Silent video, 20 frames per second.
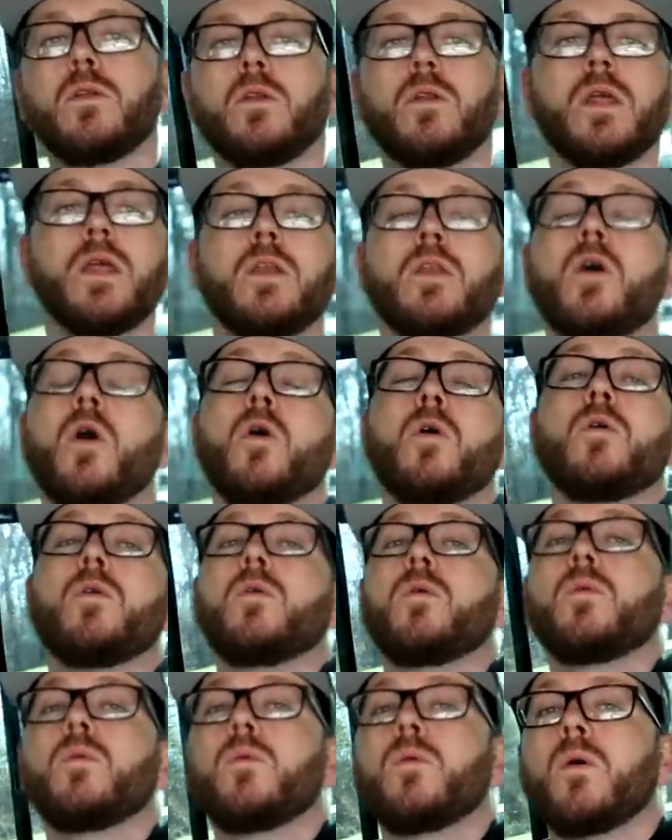you didn't
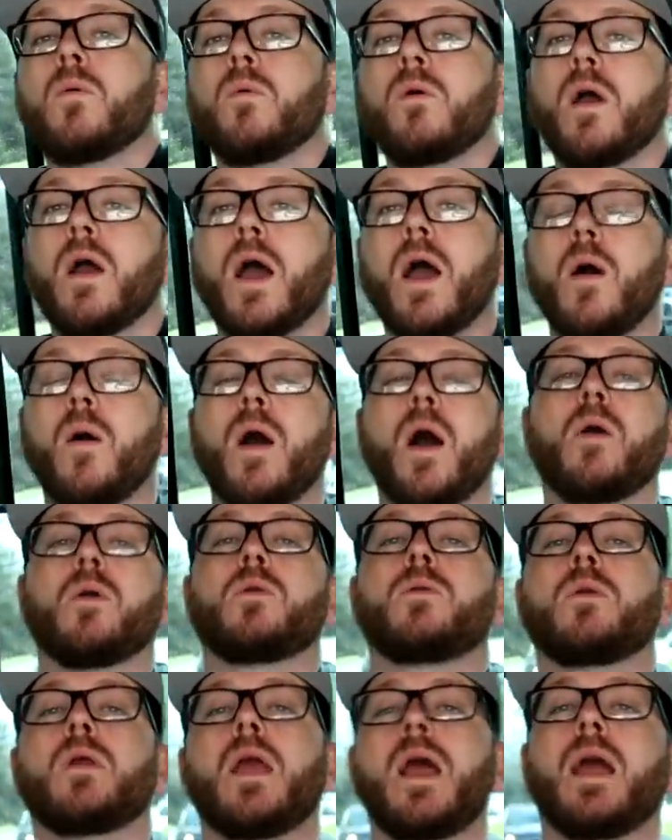know how I
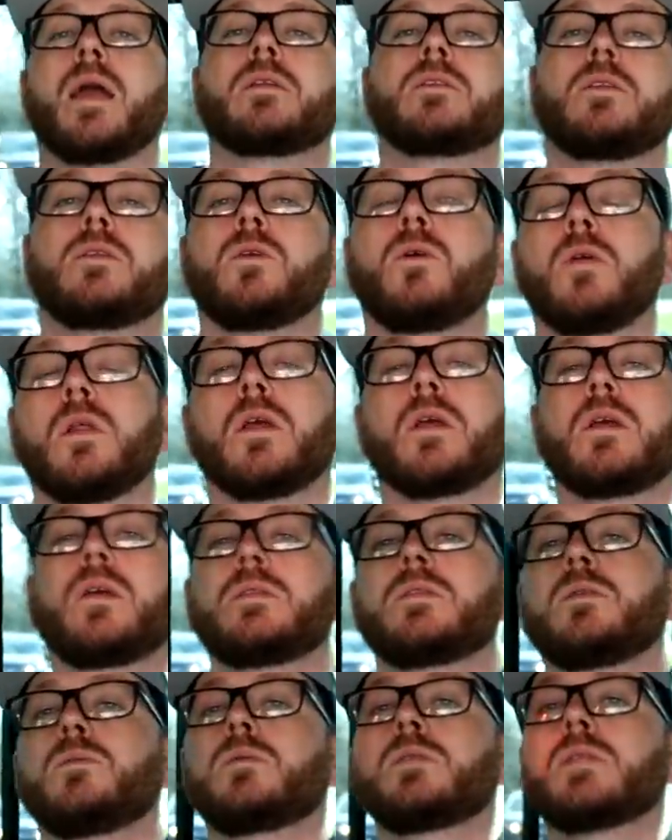would react to doing it
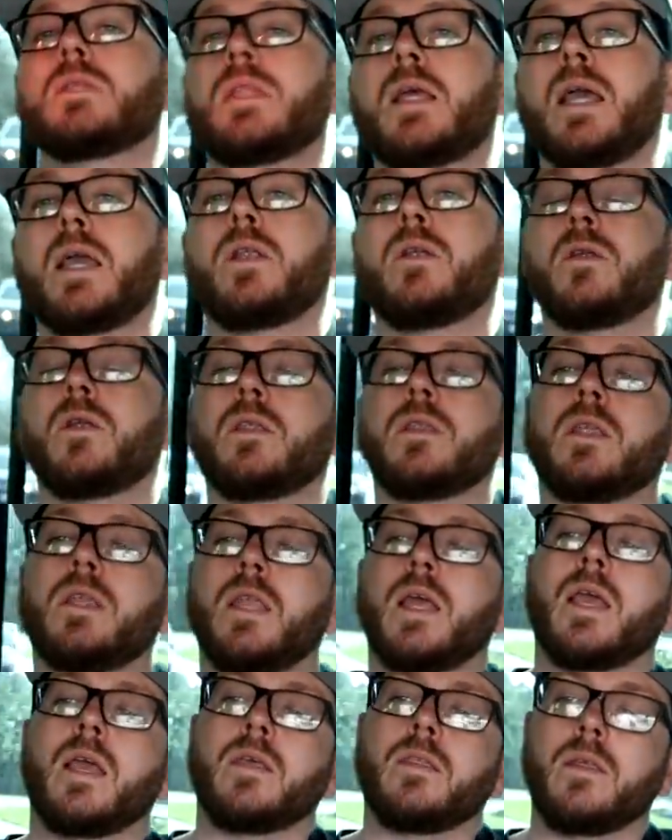because it was later in the
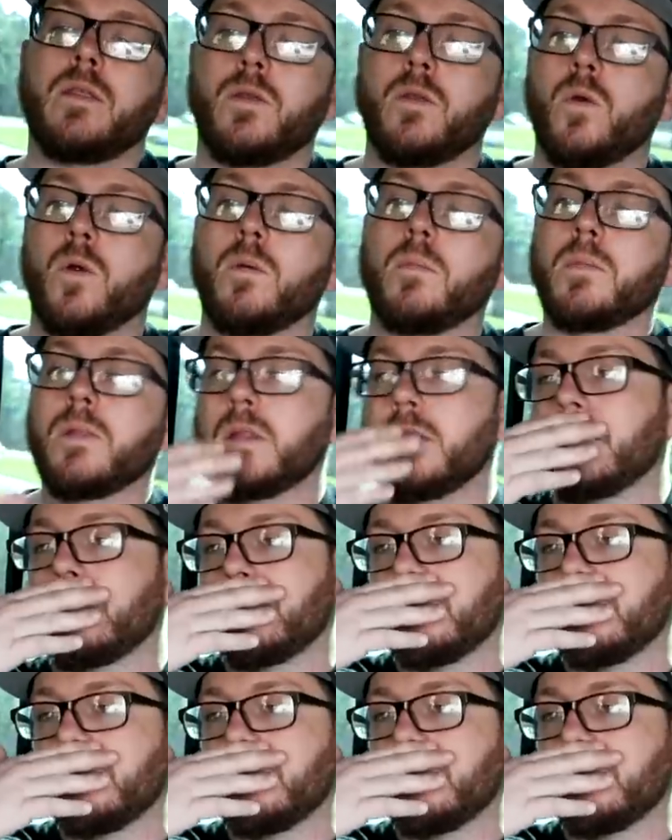day than normal.